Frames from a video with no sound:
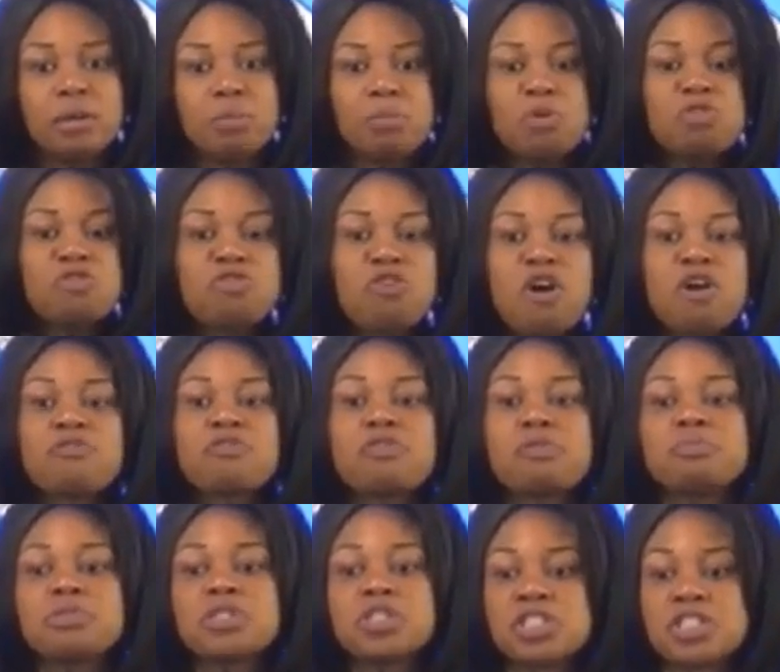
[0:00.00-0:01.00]
Move on
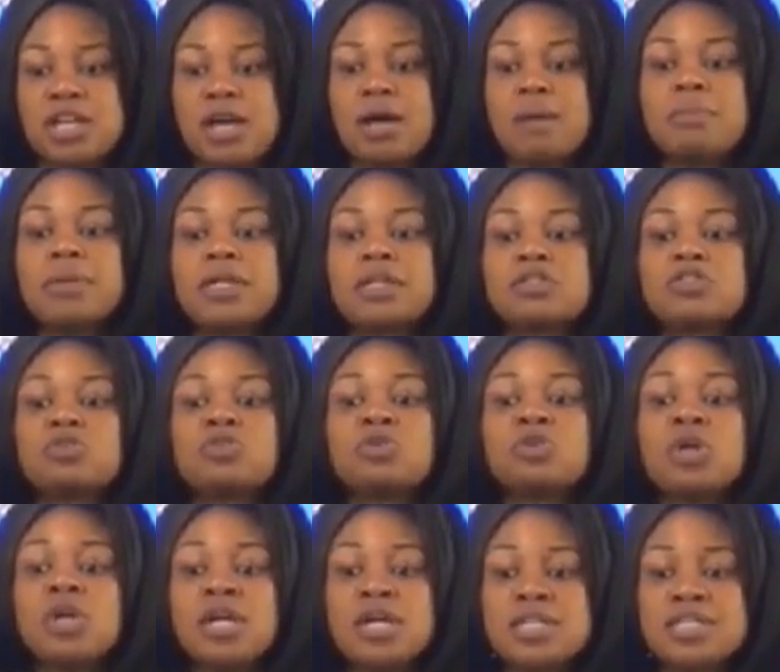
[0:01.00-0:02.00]
from just coming
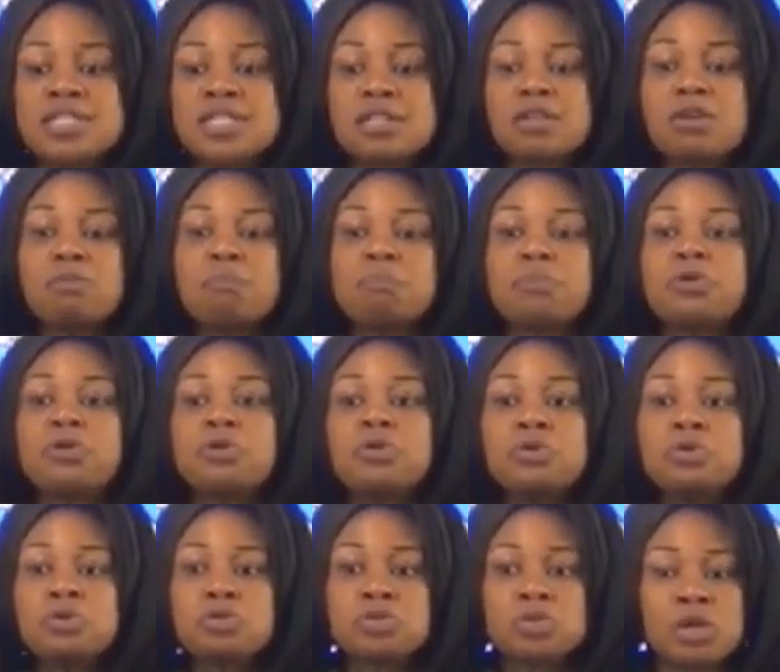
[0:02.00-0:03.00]
to sit on
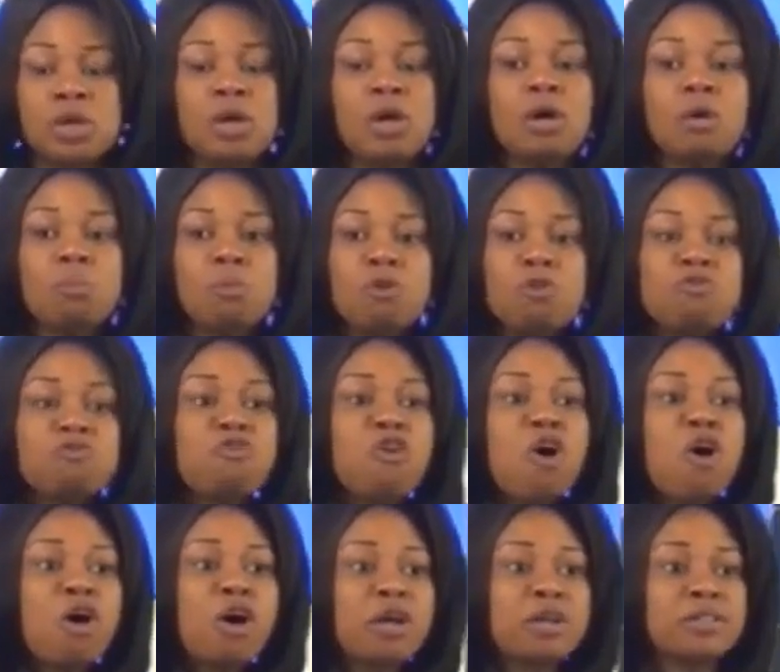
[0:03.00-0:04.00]
pews, move
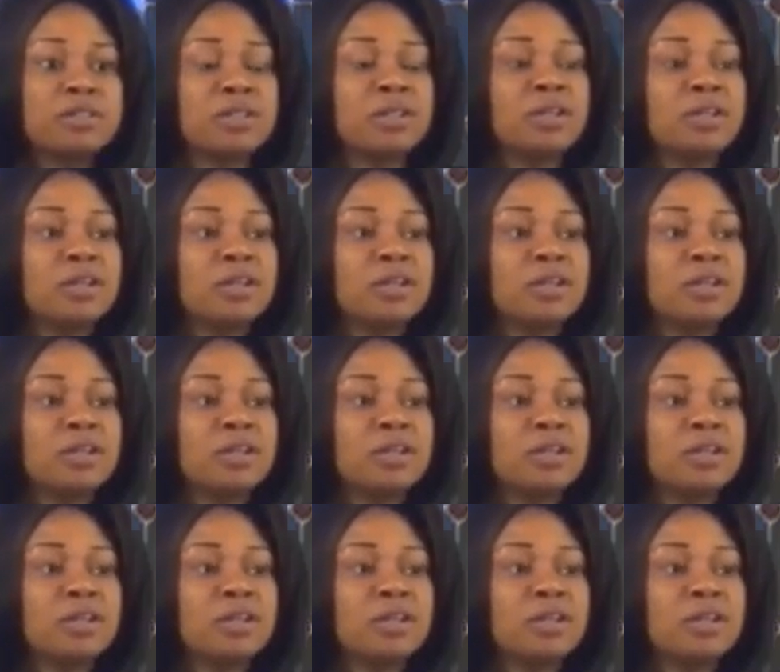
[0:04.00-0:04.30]
on.